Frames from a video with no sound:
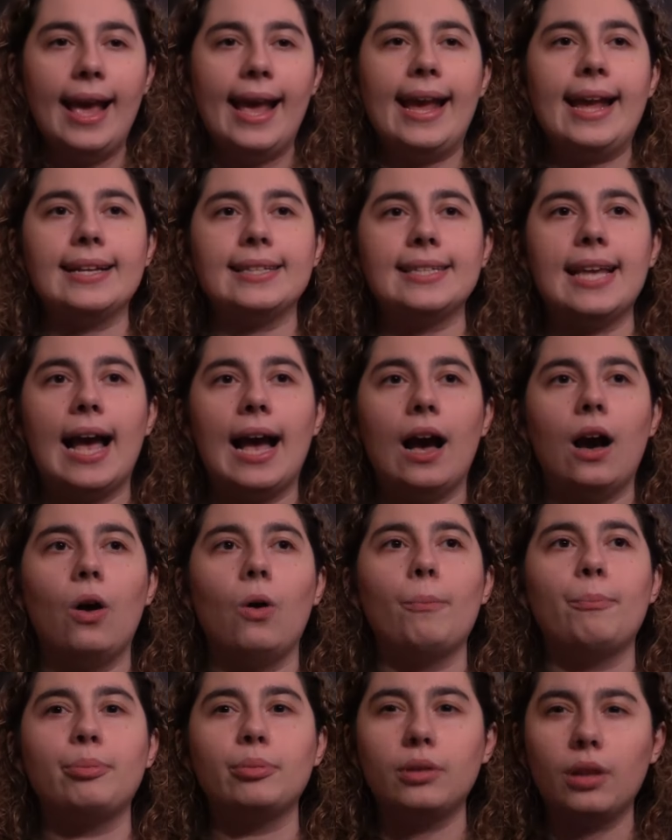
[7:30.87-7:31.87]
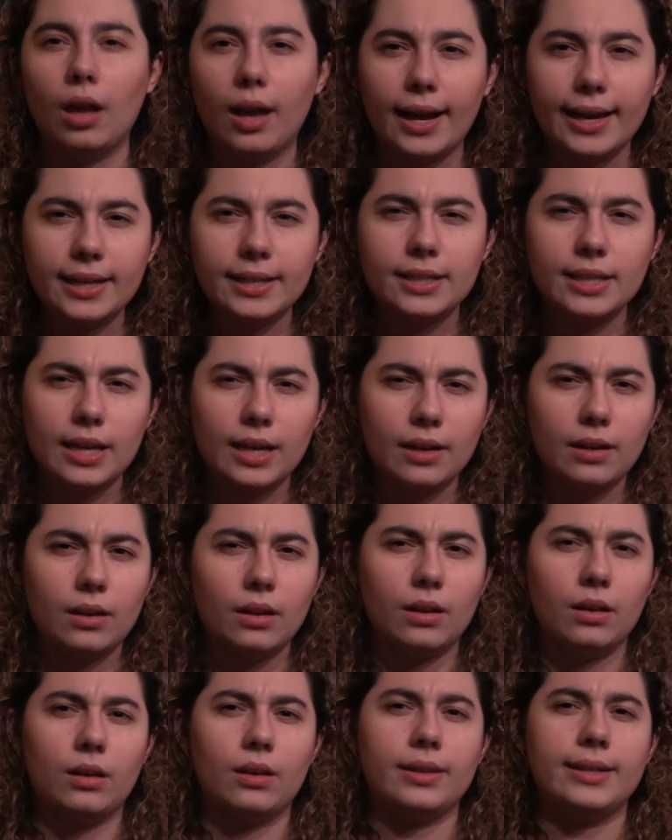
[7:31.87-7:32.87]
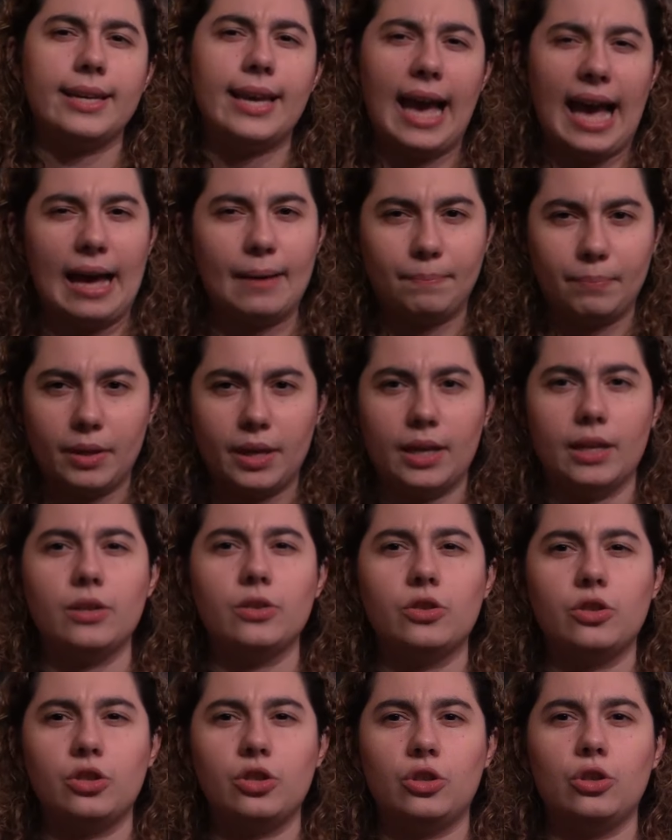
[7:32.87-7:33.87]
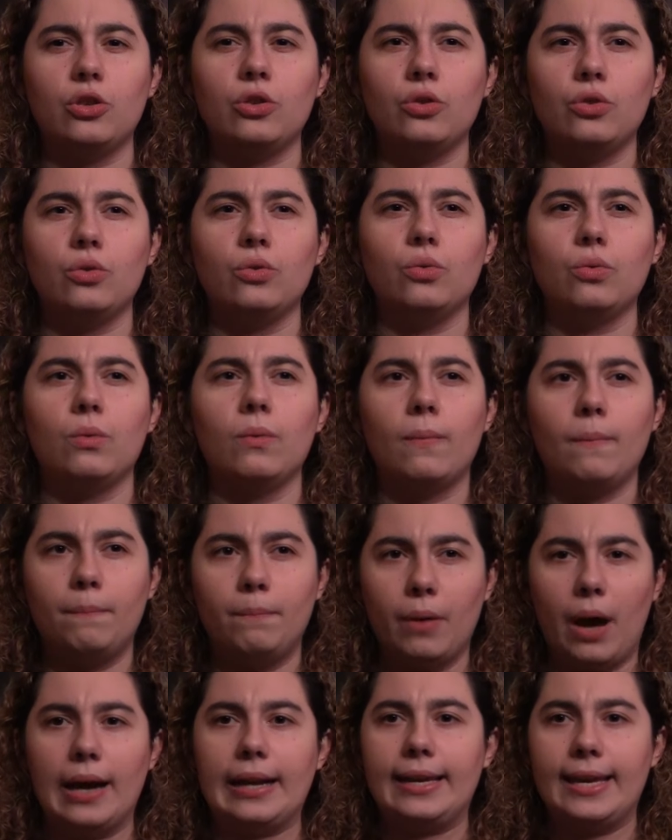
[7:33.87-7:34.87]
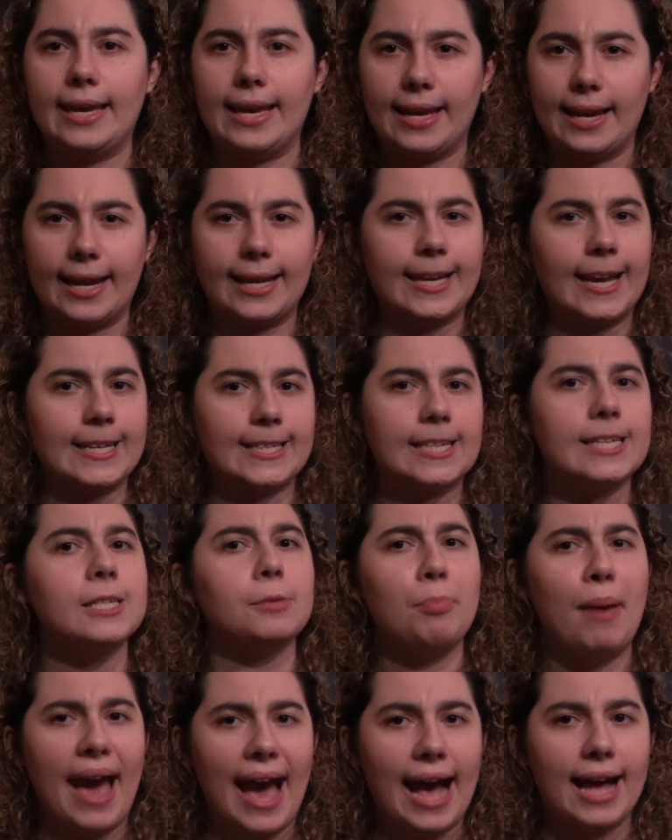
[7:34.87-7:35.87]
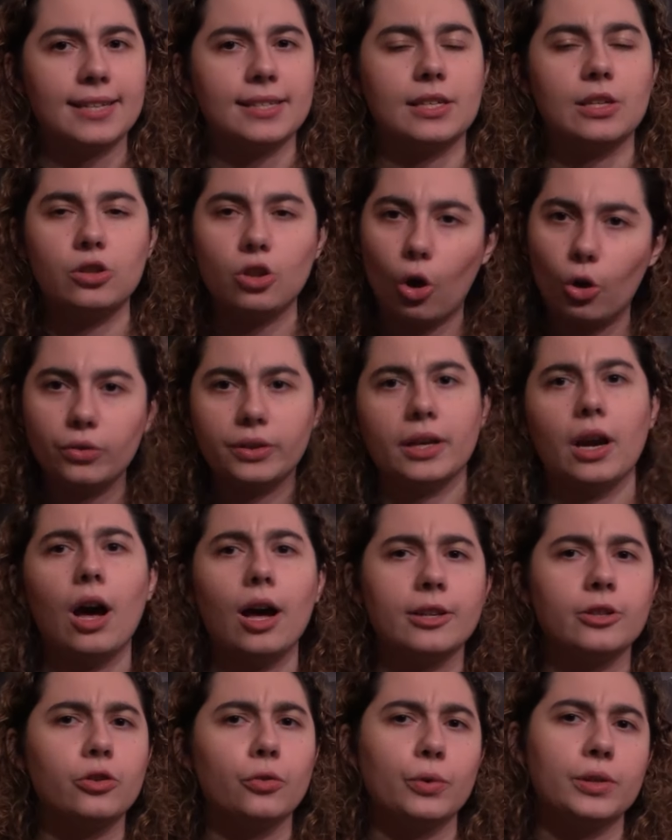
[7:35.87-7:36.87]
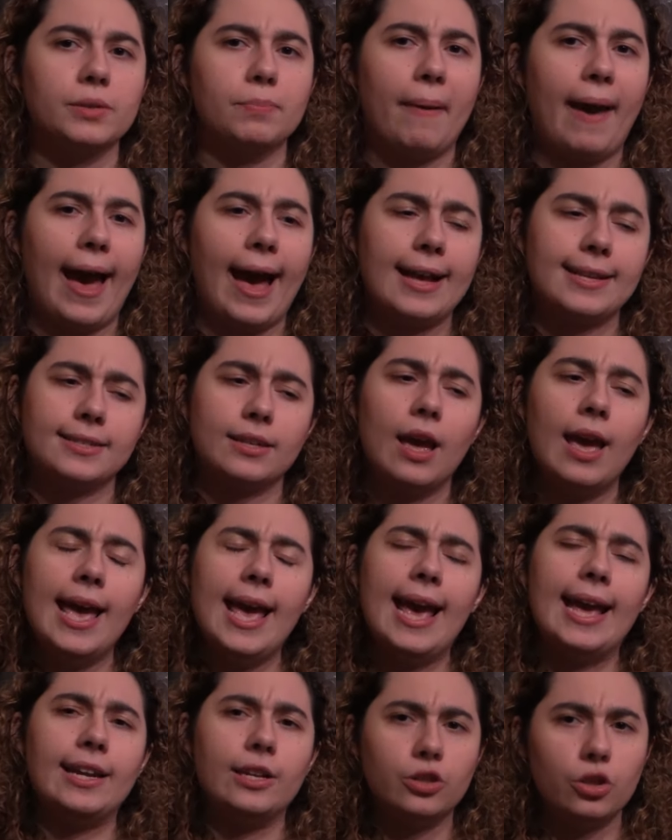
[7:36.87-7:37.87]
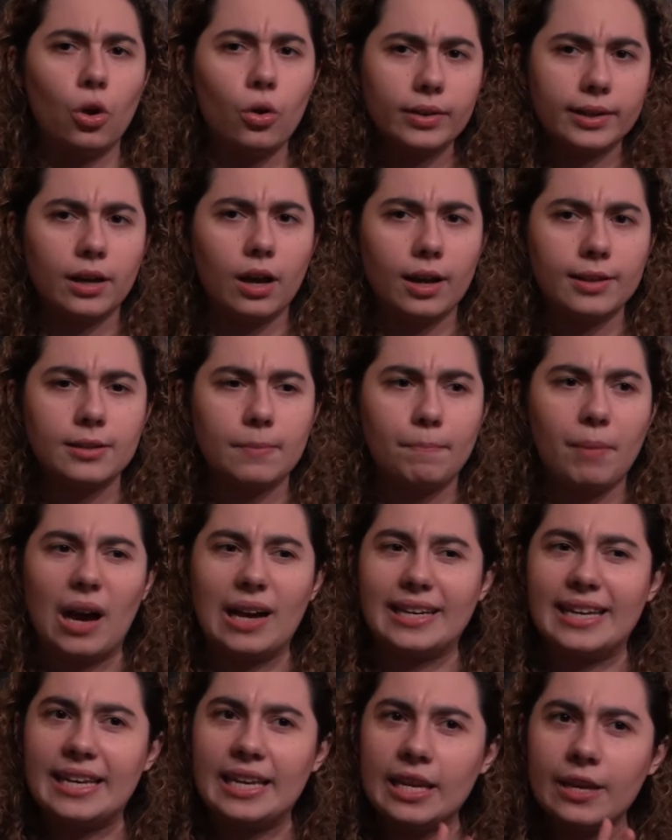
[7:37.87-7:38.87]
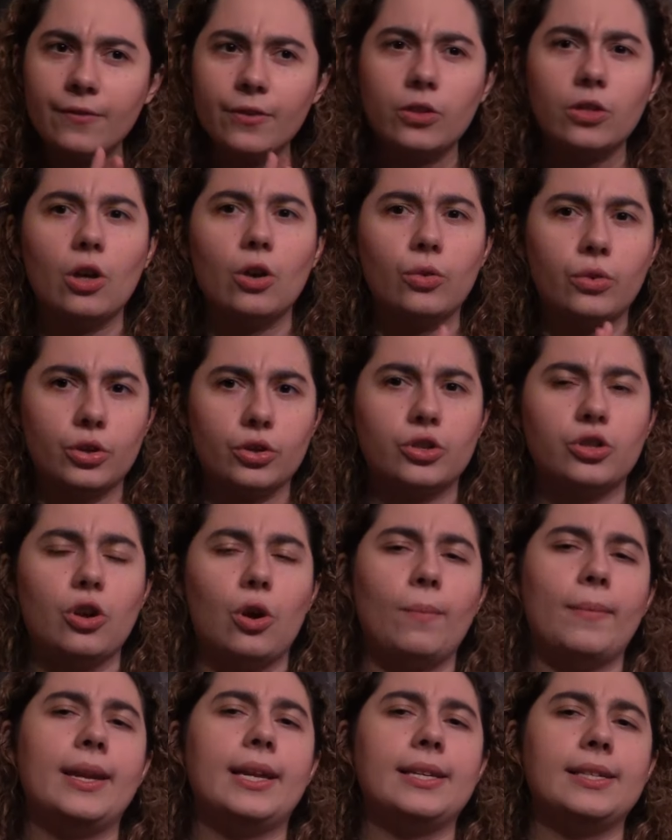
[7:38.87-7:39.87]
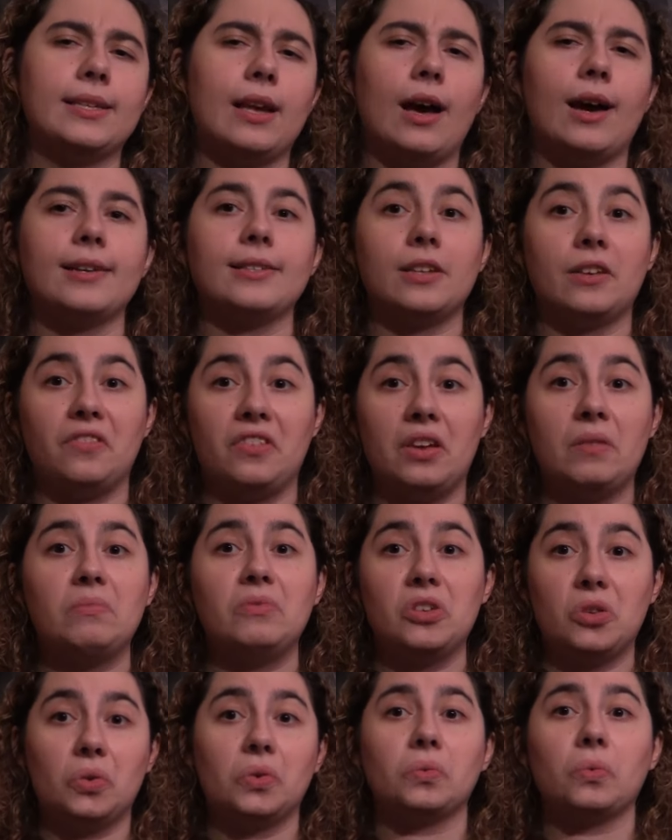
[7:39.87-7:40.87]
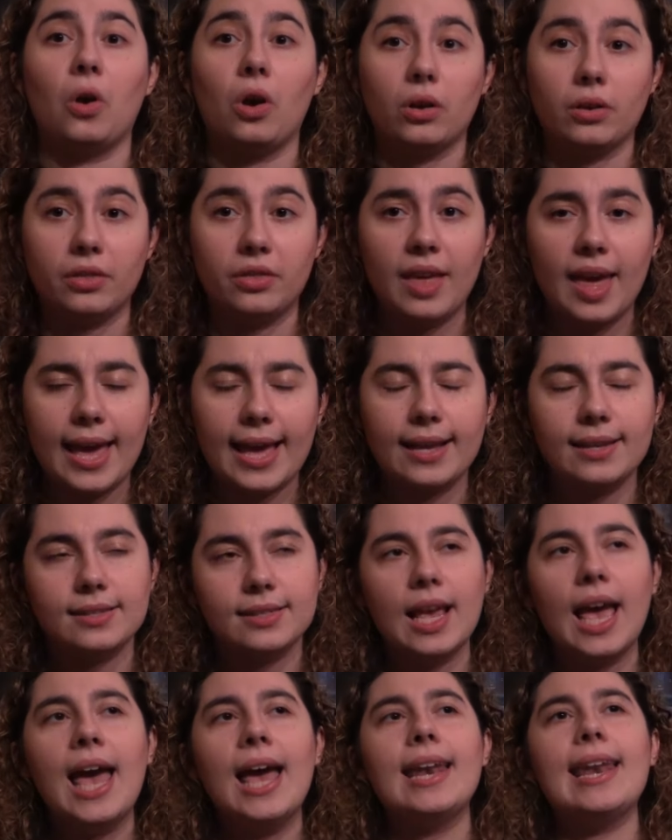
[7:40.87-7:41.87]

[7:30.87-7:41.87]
It's how blinded Cap is to Bucky and I guess his past. He's holding on to his past. And he's holding on to Bucky even though there's so many signs of him doing wrong things.